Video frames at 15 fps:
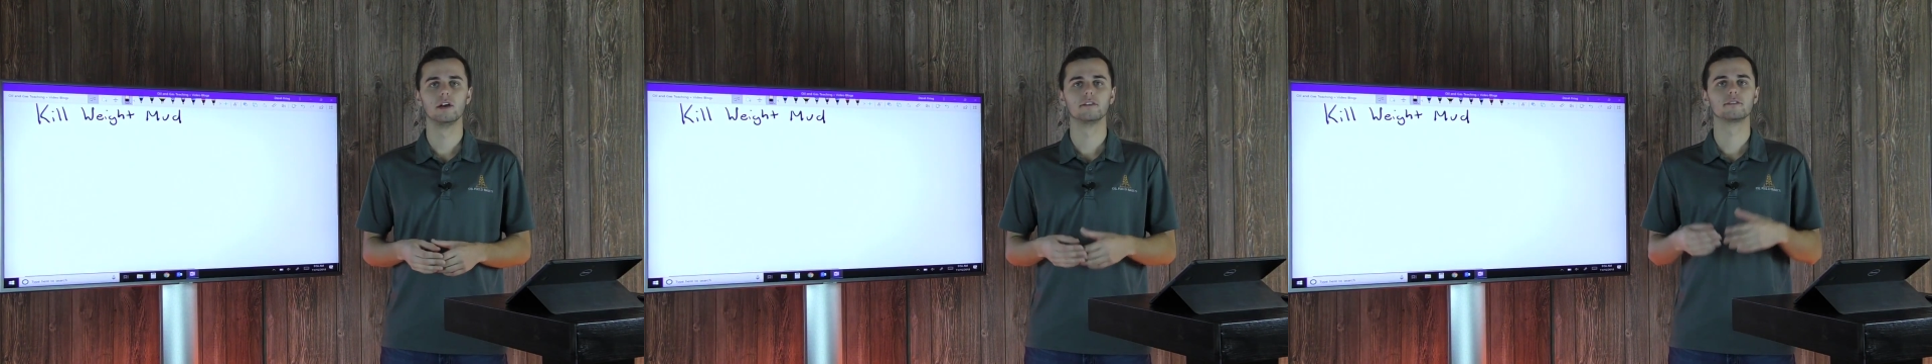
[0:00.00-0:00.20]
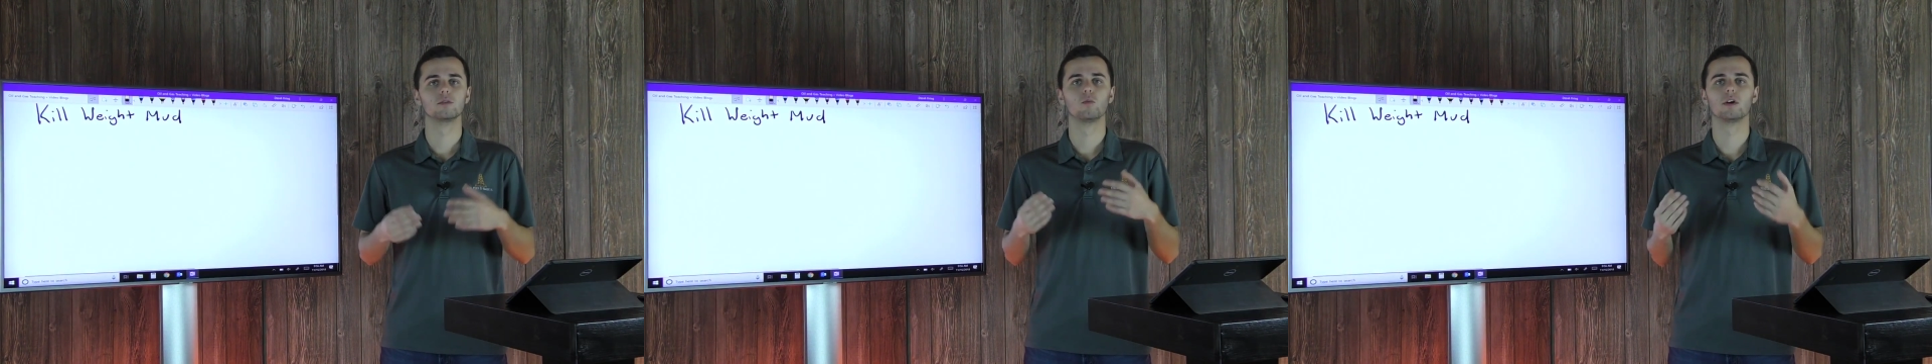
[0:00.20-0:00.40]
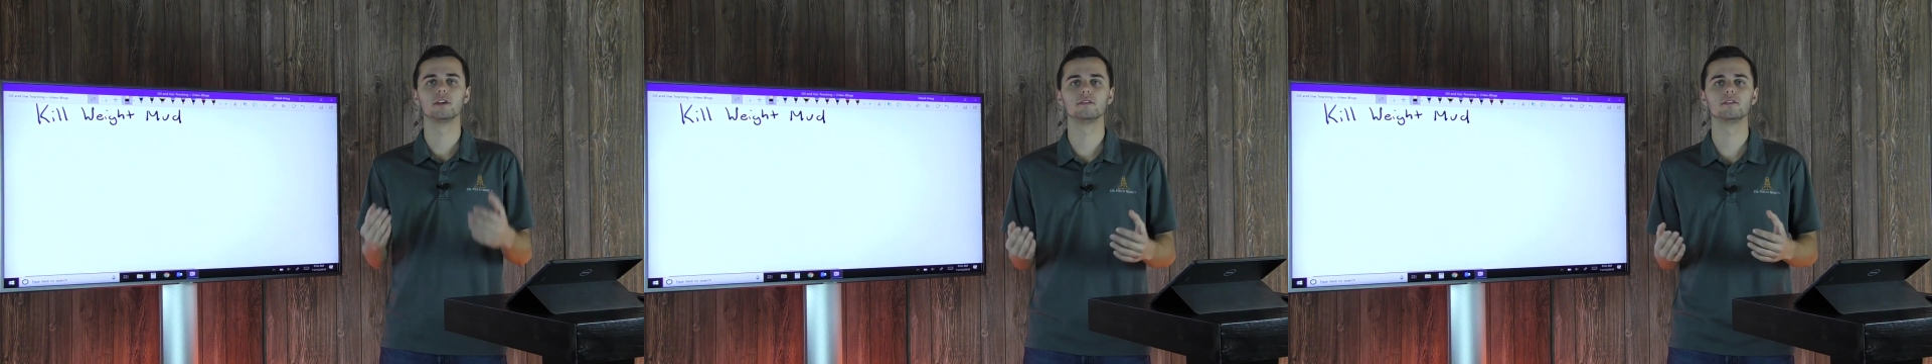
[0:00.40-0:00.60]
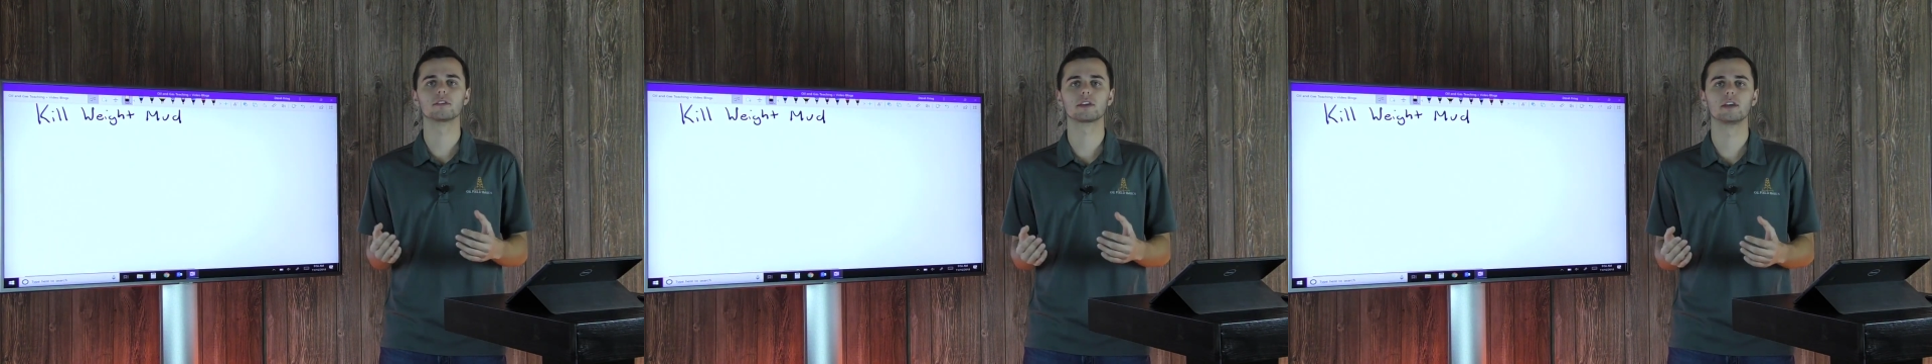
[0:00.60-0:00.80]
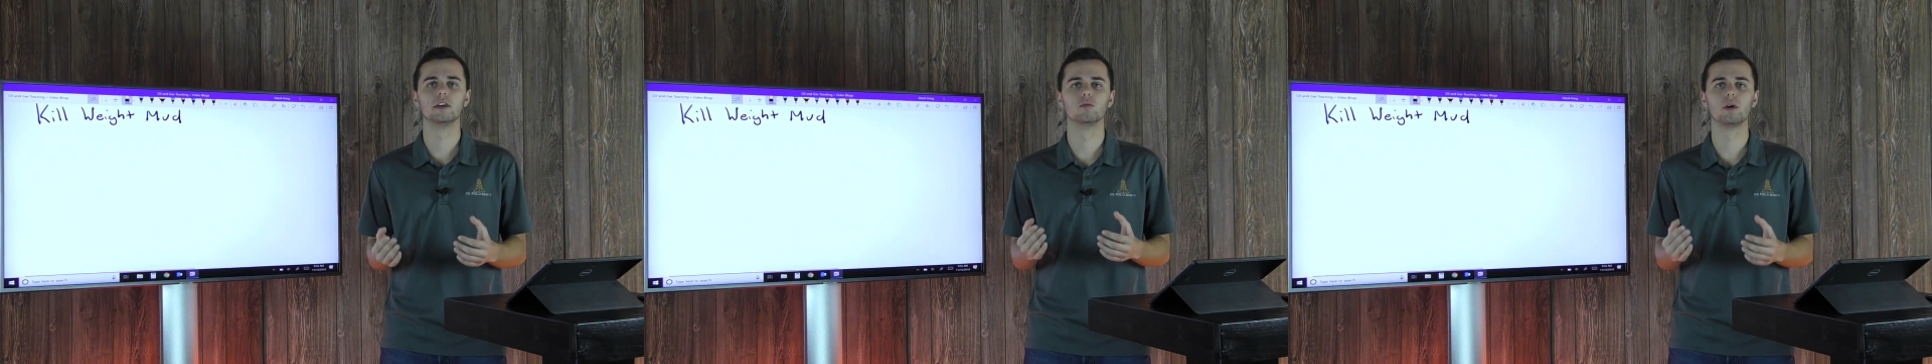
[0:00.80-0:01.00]
So what is
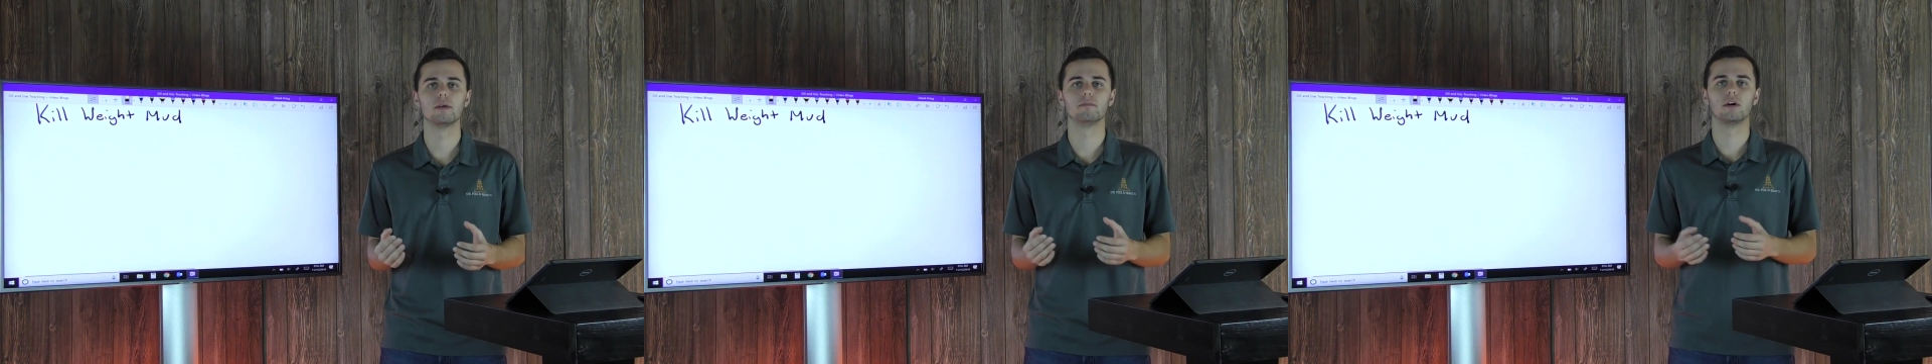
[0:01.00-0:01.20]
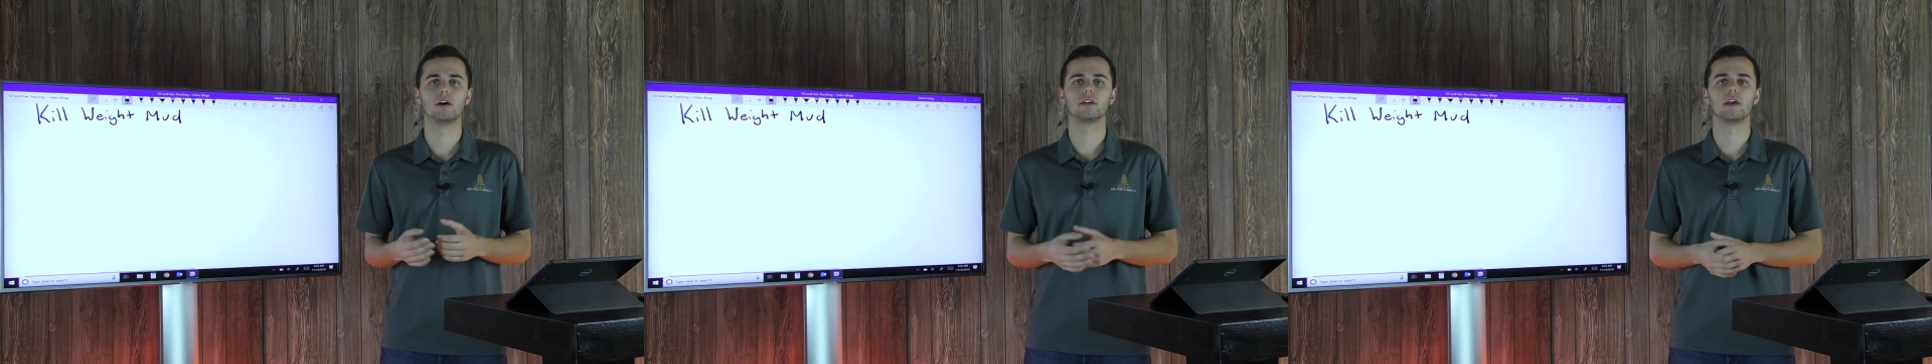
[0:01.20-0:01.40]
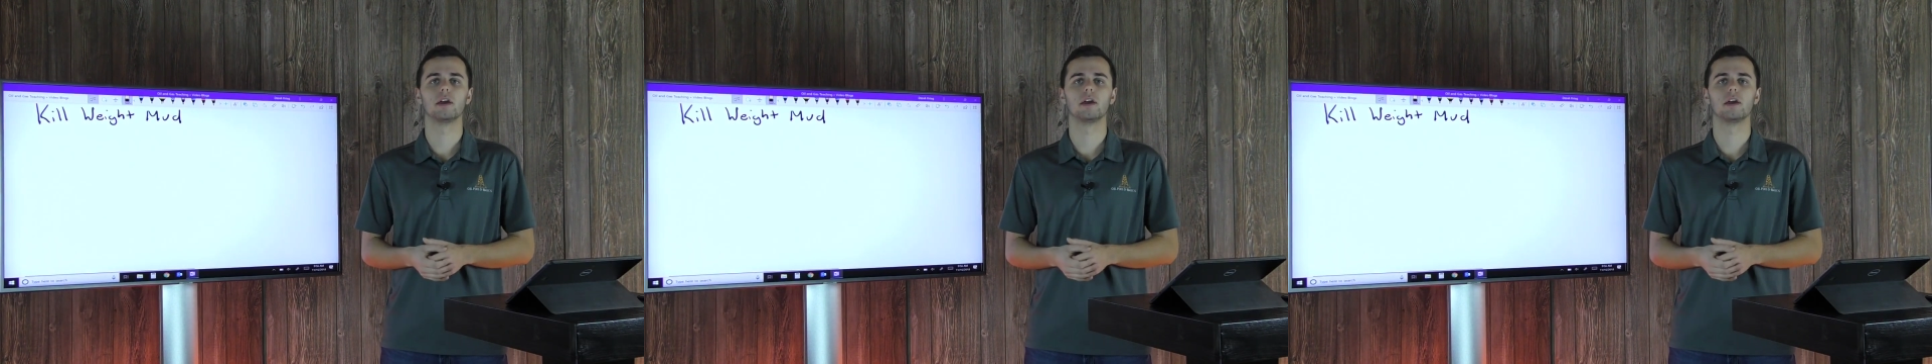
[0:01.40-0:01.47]
your weight mud